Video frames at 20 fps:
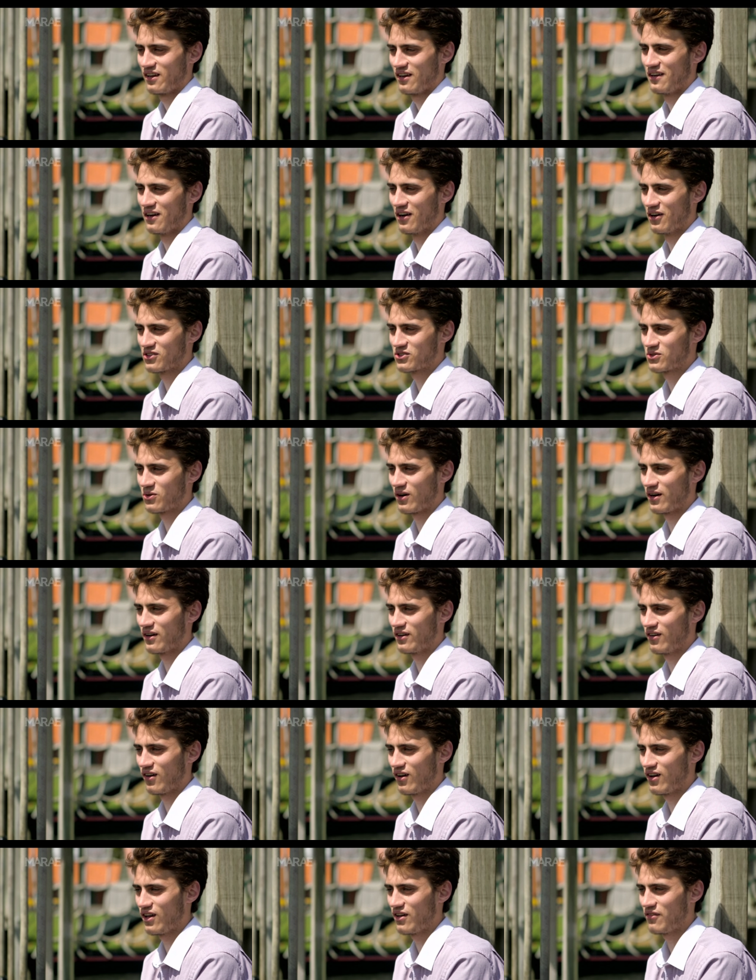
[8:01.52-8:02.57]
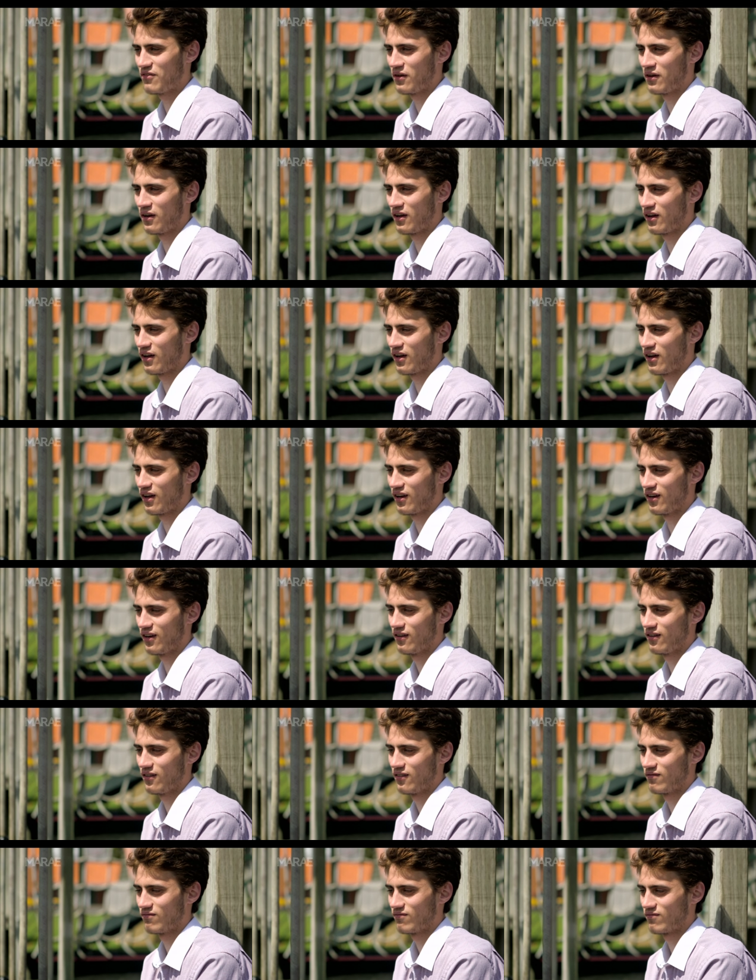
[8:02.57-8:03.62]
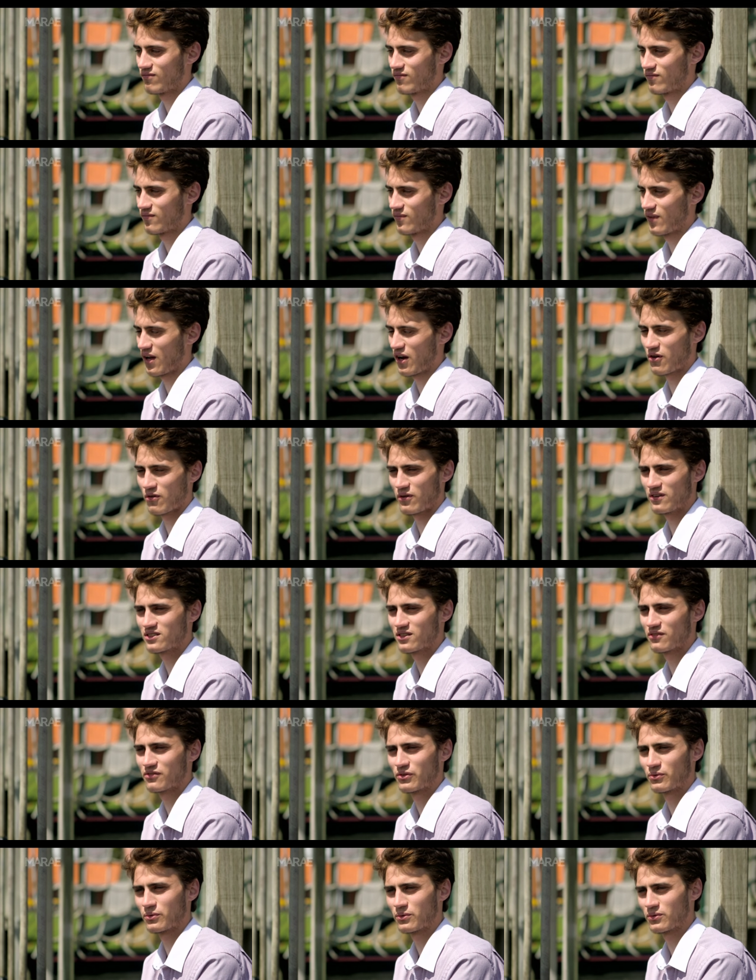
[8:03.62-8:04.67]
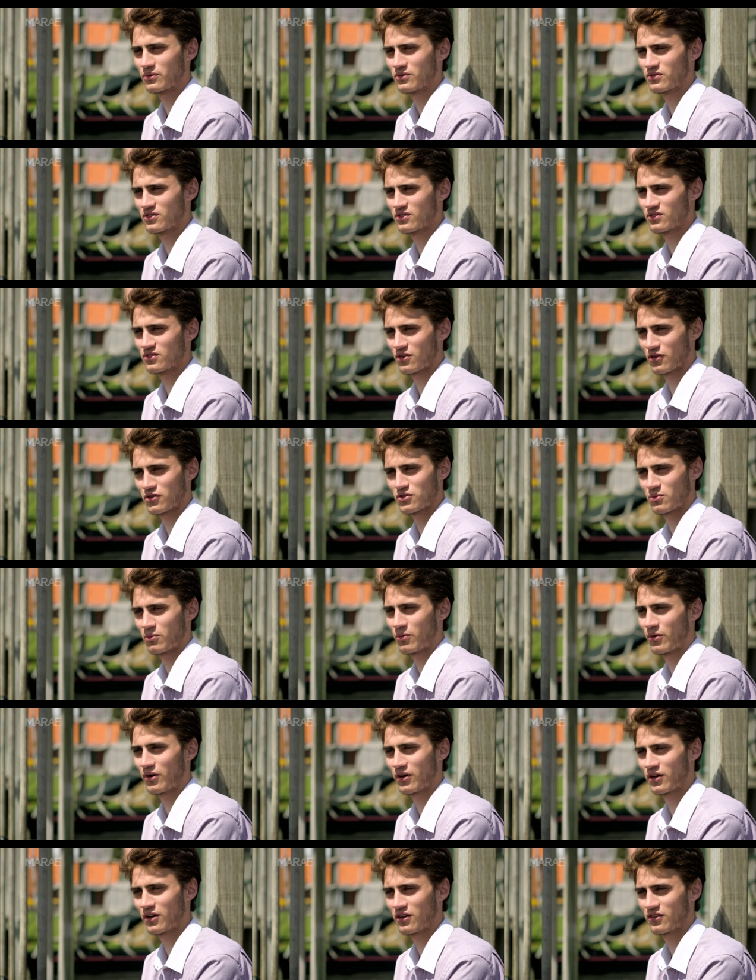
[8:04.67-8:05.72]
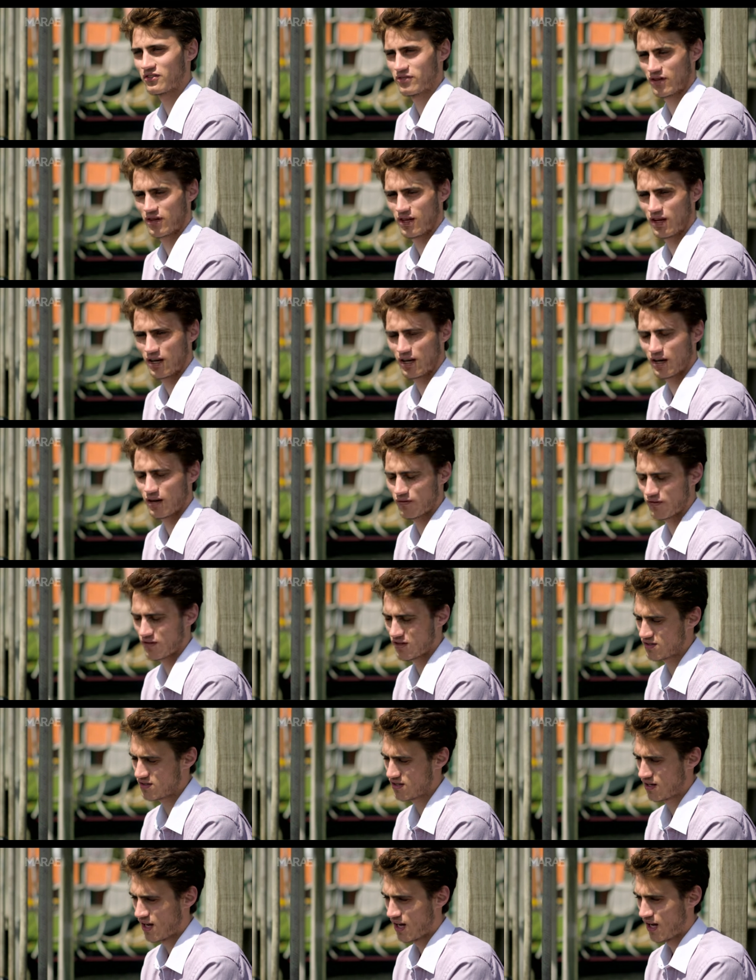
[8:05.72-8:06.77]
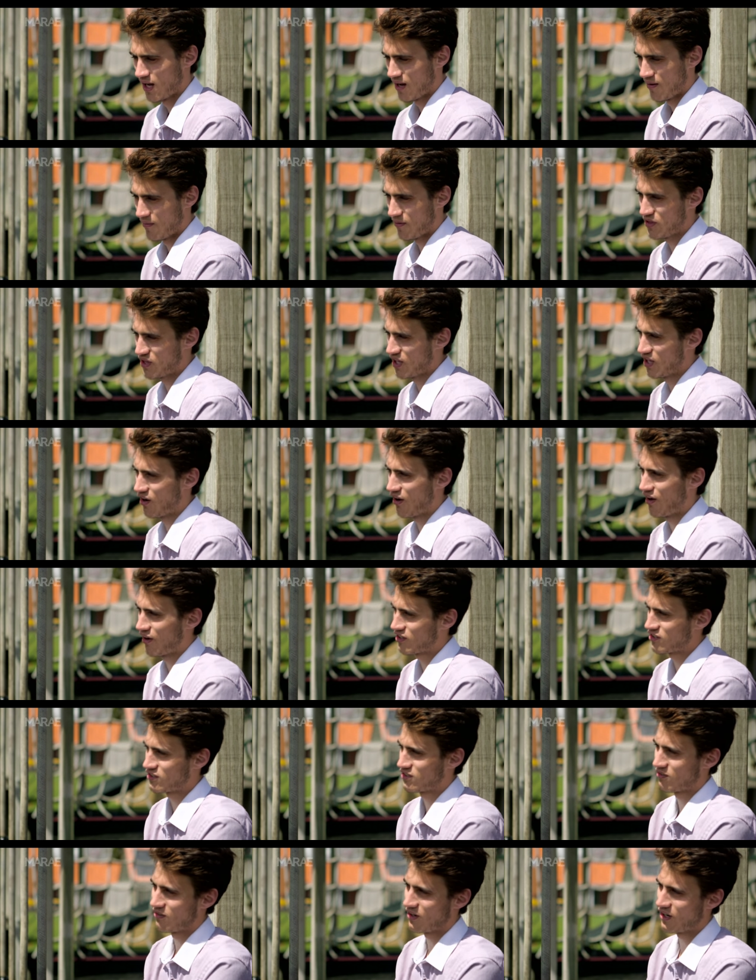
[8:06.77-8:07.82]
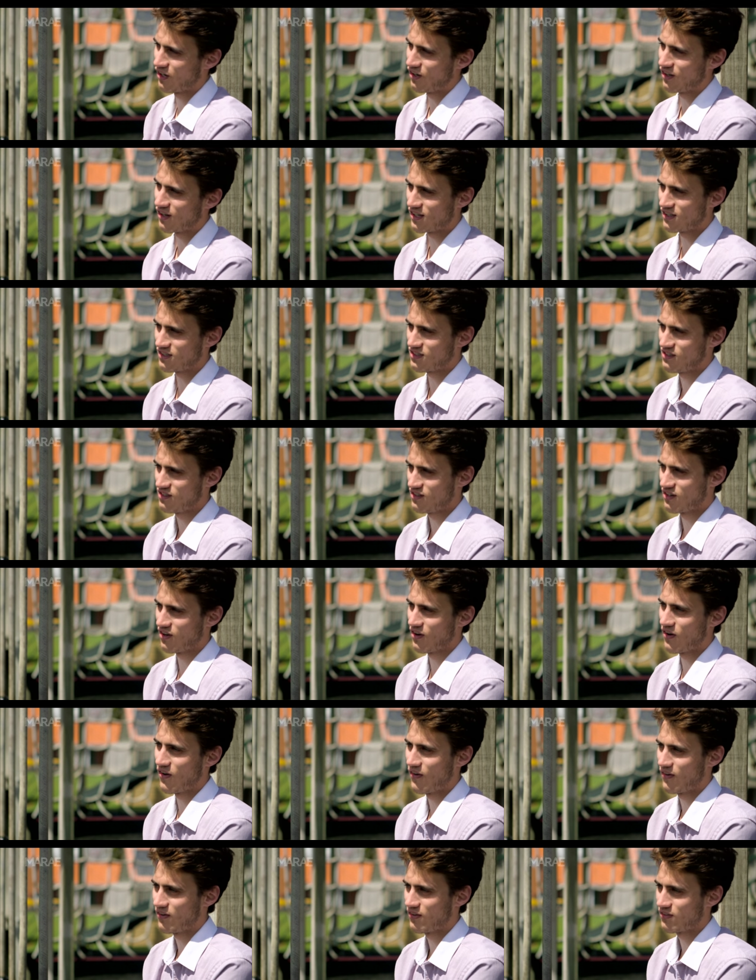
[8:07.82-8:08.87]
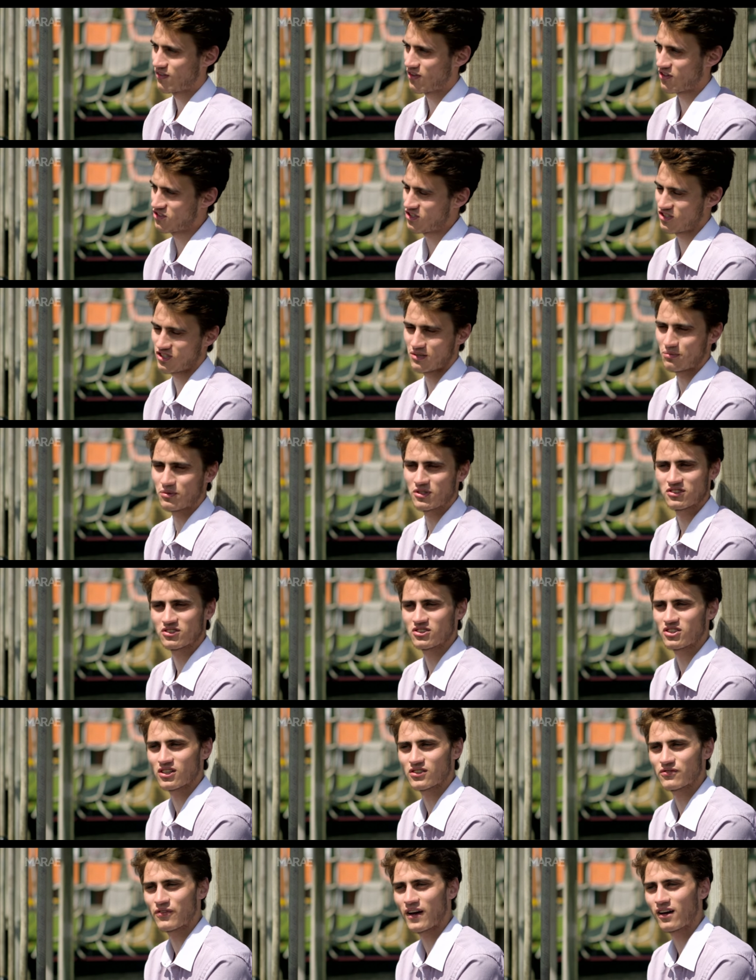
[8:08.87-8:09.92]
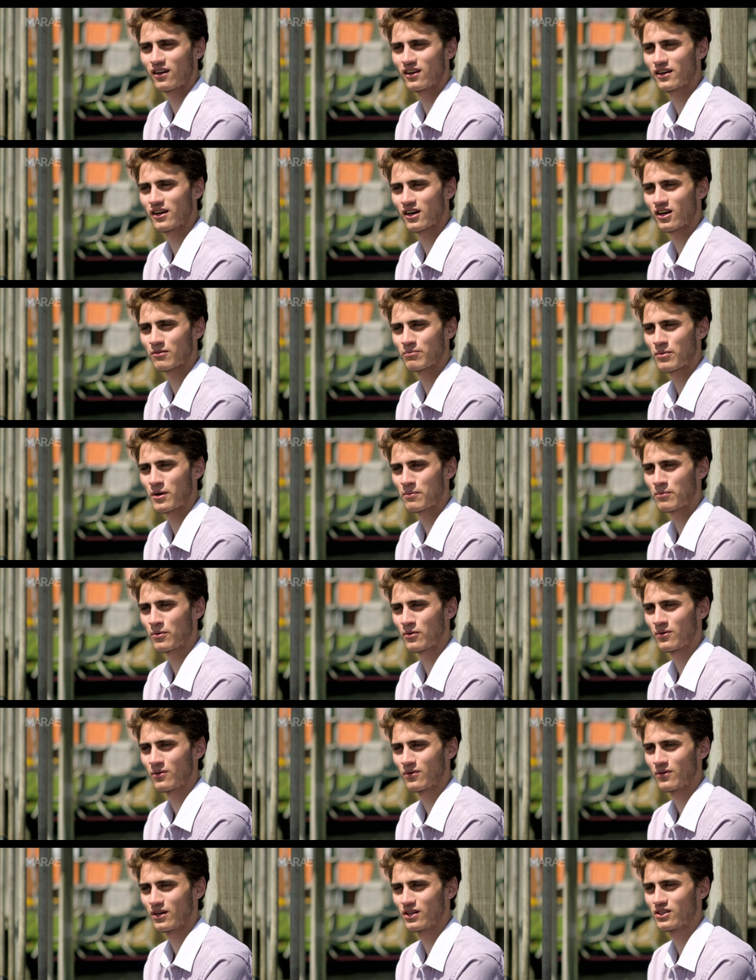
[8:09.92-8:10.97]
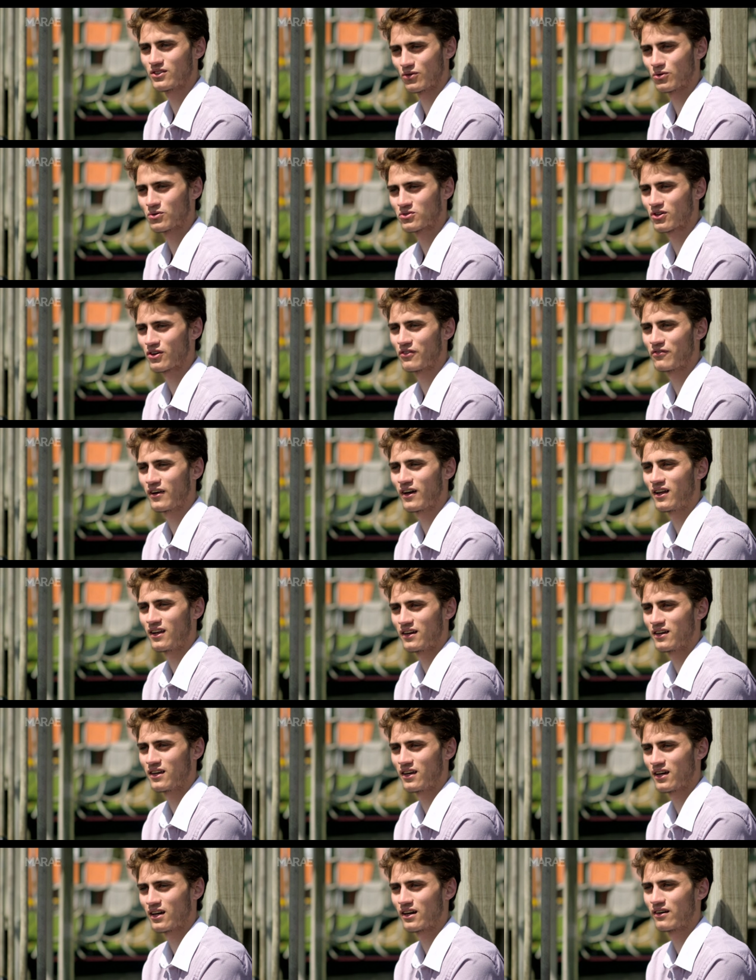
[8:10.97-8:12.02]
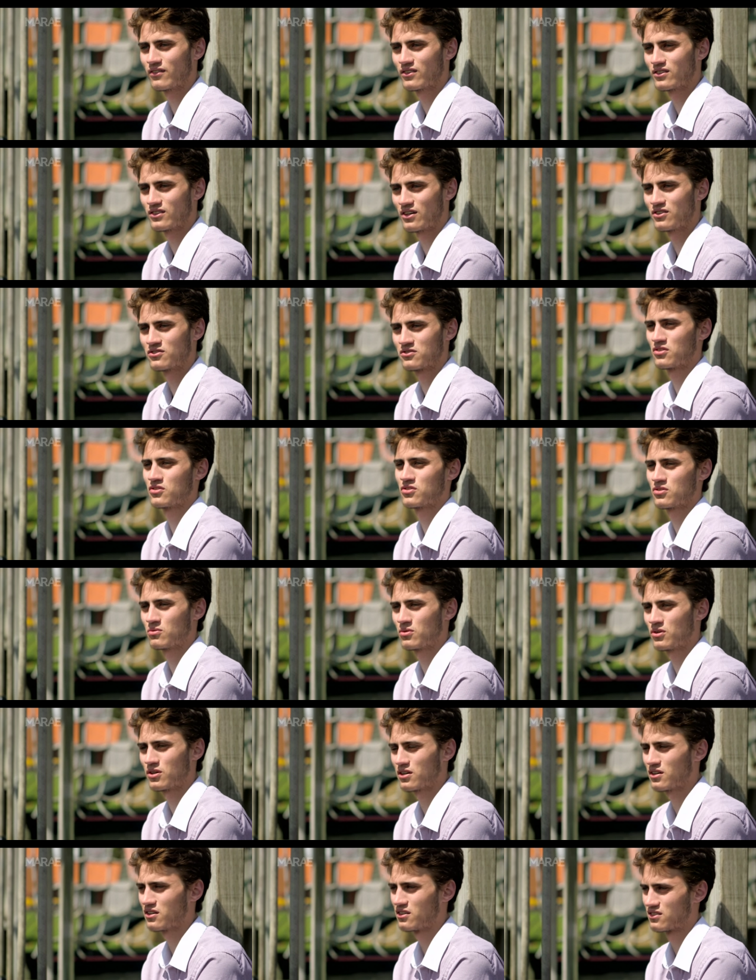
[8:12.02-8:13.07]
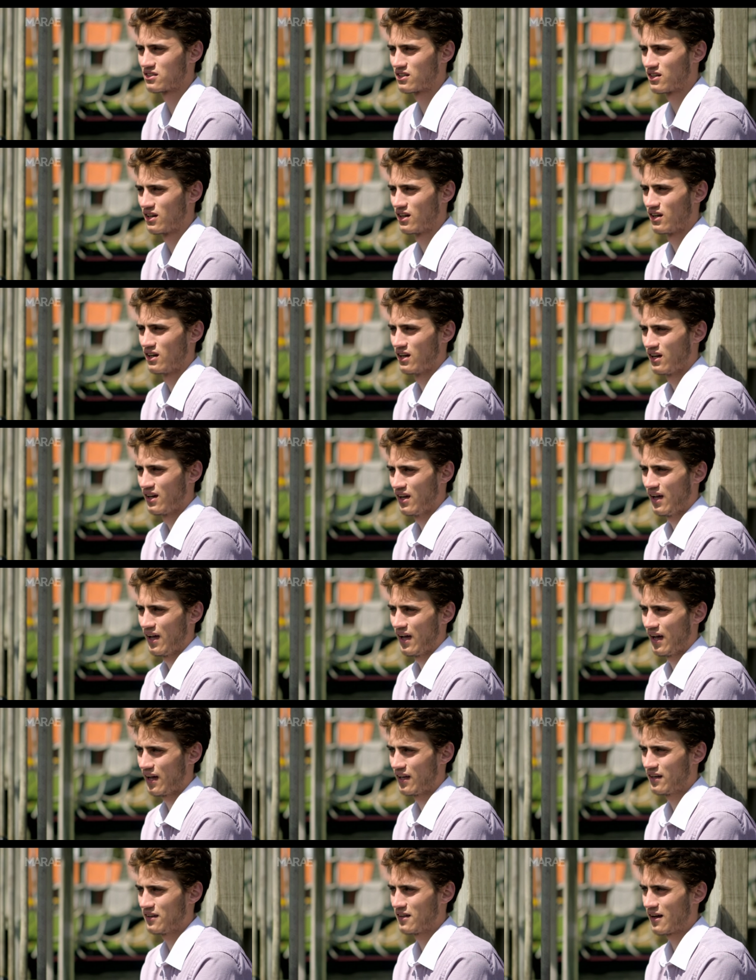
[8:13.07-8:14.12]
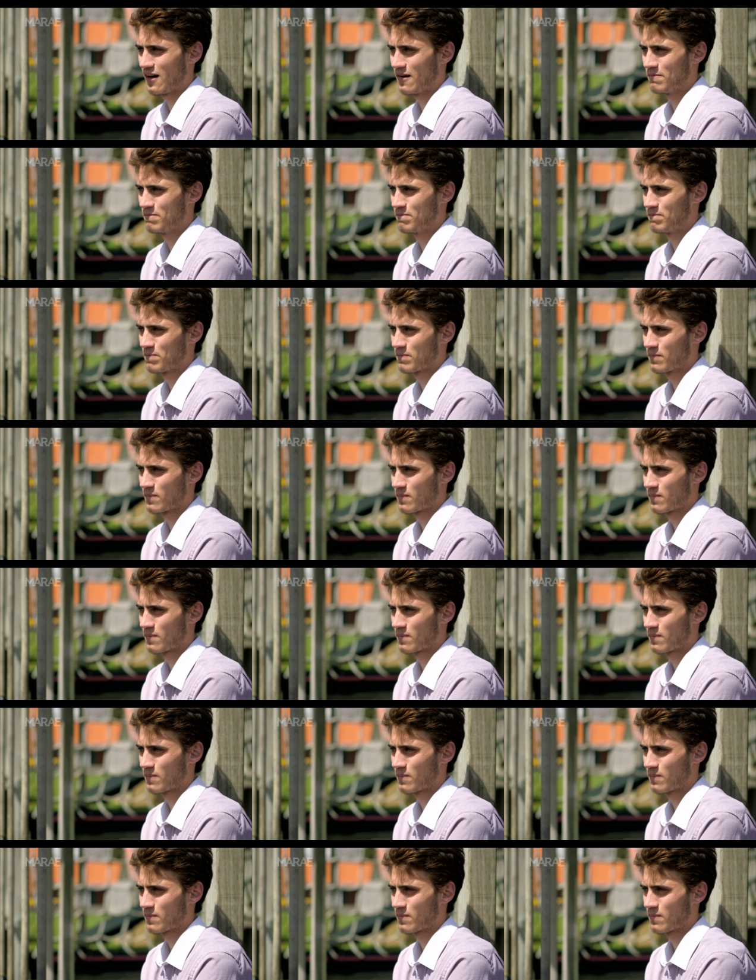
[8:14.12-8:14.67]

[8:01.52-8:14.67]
know, I was quite naive and, and aggressive towards social workers, caregivers, but then I actually realised, you know, the system isn't just failing young people, it's also failing caregivers and social workers. And um,